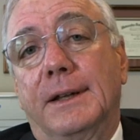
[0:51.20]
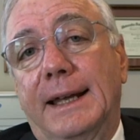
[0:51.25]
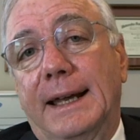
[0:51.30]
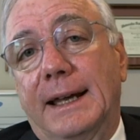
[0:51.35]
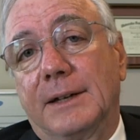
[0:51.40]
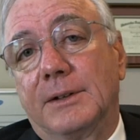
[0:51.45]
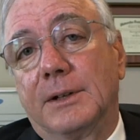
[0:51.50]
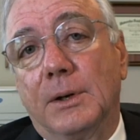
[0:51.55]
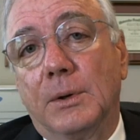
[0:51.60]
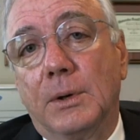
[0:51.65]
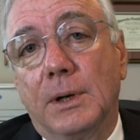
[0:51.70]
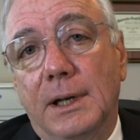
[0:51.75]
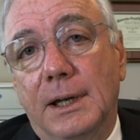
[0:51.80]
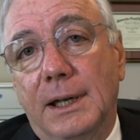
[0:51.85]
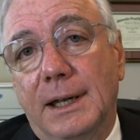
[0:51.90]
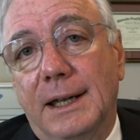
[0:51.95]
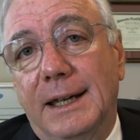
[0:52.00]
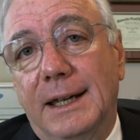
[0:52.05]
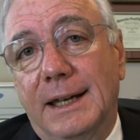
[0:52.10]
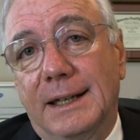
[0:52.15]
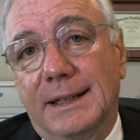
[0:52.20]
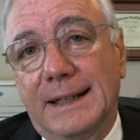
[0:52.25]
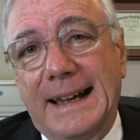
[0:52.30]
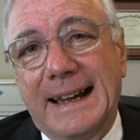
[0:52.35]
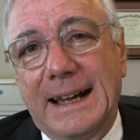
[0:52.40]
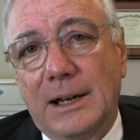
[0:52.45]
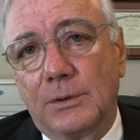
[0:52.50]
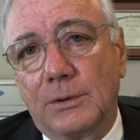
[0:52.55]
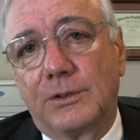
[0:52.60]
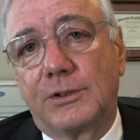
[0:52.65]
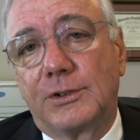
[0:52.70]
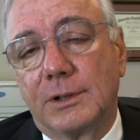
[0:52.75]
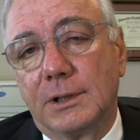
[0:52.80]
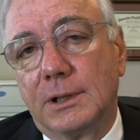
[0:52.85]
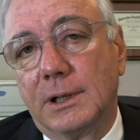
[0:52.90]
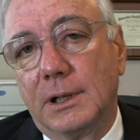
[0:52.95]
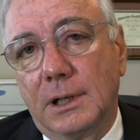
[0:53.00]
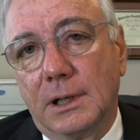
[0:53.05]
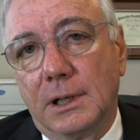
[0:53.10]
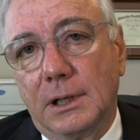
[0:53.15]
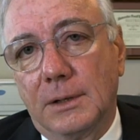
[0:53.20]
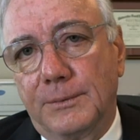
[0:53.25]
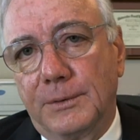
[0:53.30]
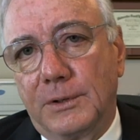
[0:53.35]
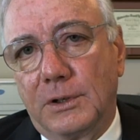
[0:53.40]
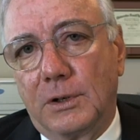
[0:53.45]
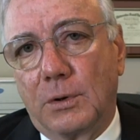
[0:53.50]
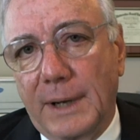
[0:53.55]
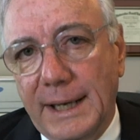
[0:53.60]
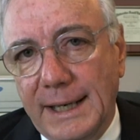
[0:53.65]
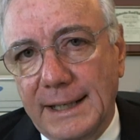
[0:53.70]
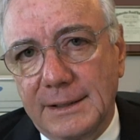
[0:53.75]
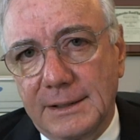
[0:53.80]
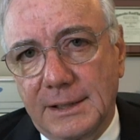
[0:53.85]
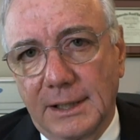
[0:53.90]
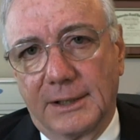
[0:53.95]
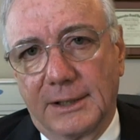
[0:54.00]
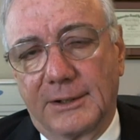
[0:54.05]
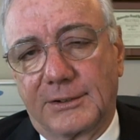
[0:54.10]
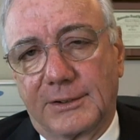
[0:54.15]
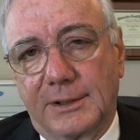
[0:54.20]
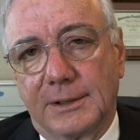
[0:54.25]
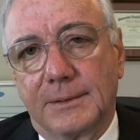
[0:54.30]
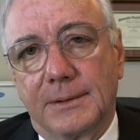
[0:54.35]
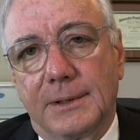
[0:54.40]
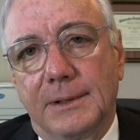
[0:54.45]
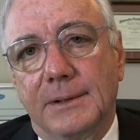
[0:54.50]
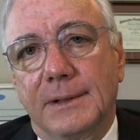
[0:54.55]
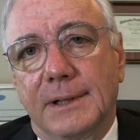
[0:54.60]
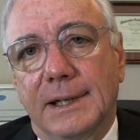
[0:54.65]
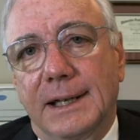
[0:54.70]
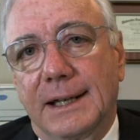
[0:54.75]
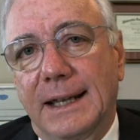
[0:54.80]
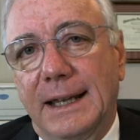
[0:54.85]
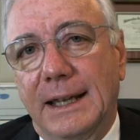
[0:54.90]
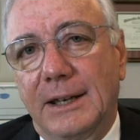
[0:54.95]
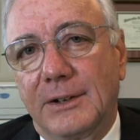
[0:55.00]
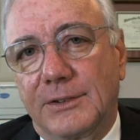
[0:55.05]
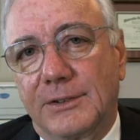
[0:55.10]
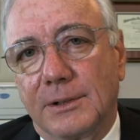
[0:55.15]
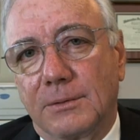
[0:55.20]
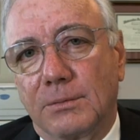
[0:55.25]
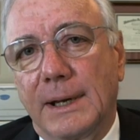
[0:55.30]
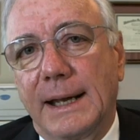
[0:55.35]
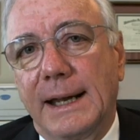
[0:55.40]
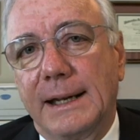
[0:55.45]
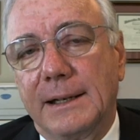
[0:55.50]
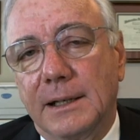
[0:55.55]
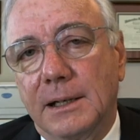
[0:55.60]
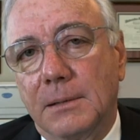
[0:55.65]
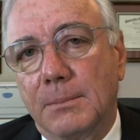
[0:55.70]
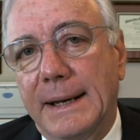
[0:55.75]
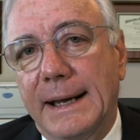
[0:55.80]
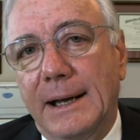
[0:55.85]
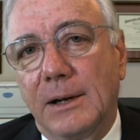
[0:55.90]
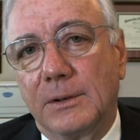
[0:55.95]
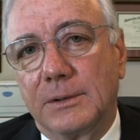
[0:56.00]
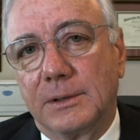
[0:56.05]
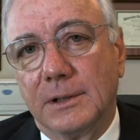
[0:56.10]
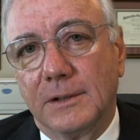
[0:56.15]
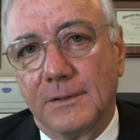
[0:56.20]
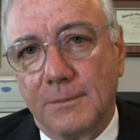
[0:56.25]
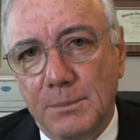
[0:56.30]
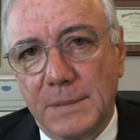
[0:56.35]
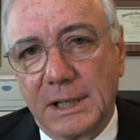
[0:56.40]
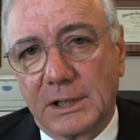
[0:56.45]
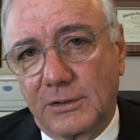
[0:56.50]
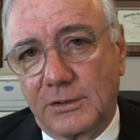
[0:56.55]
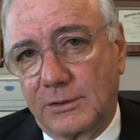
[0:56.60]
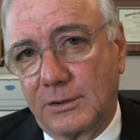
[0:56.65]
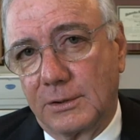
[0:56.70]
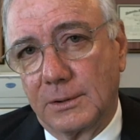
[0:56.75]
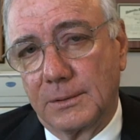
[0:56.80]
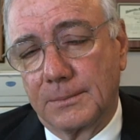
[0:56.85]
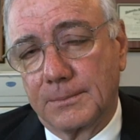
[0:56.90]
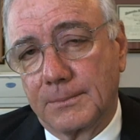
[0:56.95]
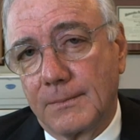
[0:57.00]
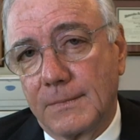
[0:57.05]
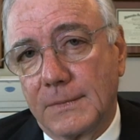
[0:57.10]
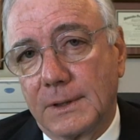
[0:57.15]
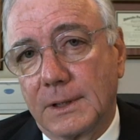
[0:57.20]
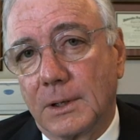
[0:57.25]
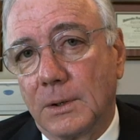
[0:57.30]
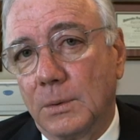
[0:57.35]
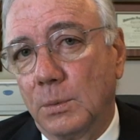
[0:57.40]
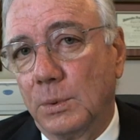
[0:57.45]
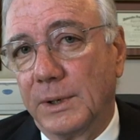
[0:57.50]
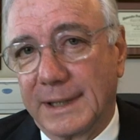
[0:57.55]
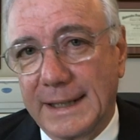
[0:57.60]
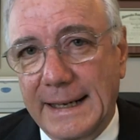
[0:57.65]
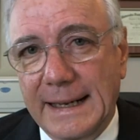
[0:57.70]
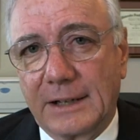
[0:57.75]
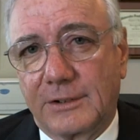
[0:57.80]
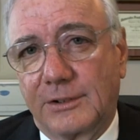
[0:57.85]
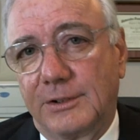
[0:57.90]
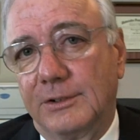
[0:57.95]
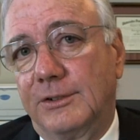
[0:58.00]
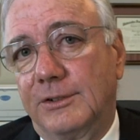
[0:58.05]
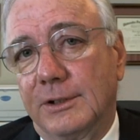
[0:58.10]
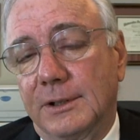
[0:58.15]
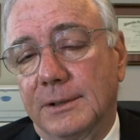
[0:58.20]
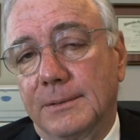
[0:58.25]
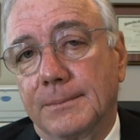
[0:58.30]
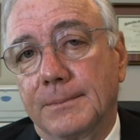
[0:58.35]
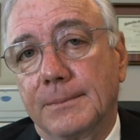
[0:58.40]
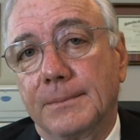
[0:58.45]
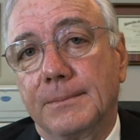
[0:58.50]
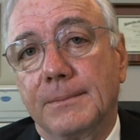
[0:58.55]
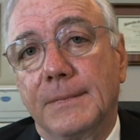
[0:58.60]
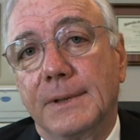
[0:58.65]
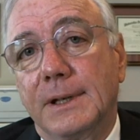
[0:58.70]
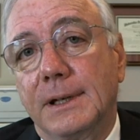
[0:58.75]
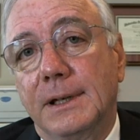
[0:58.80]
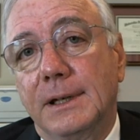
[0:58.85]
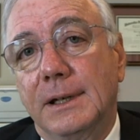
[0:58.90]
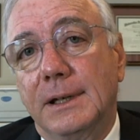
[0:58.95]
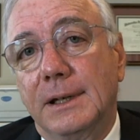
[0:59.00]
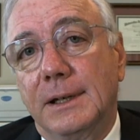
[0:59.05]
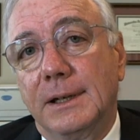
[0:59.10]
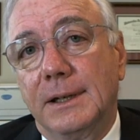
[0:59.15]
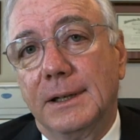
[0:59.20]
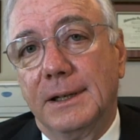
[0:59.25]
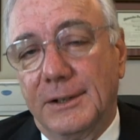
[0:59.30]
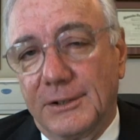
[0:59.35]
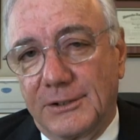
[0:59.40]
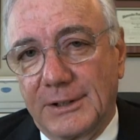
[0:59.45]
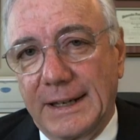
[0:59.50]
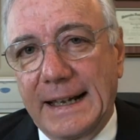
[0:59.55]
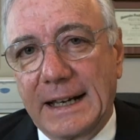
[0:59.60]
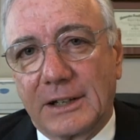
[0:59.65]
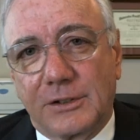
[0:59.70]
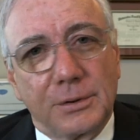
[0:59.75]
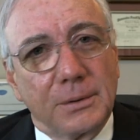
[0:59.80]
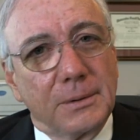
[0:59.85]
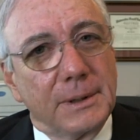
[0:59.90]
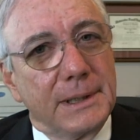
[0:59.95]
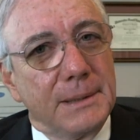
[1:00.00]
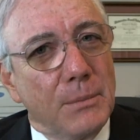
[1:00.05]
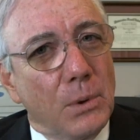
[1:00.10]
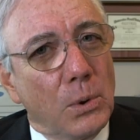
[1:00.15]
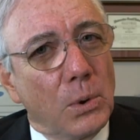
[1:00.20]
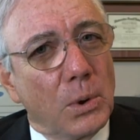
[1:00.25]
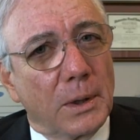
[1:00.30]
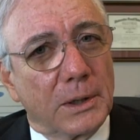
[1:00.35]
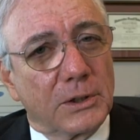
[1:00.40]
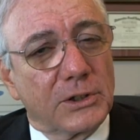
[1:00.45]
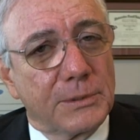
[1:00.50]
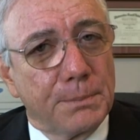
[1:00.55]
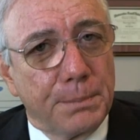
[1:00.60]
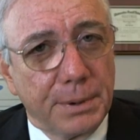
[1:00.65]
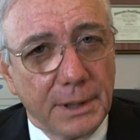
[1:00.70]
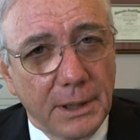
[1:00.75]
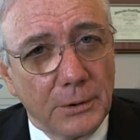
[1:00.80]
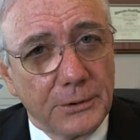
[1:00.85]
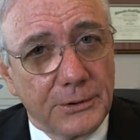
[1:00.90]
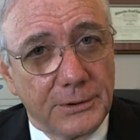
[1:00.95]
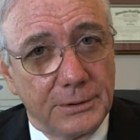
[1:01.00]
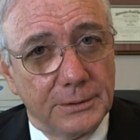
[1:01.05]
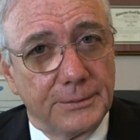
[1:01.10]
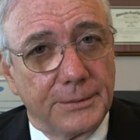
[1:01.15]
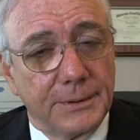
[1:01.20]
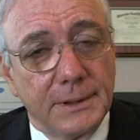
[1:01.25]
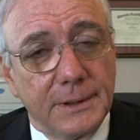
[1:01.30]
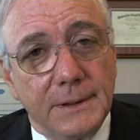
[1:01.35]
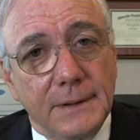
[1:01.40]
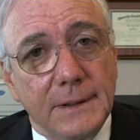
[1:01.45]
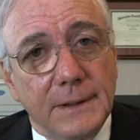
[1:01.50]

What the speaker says: that an ounce of grain dust that has the right amount of mixture with oxygen is actually more explosive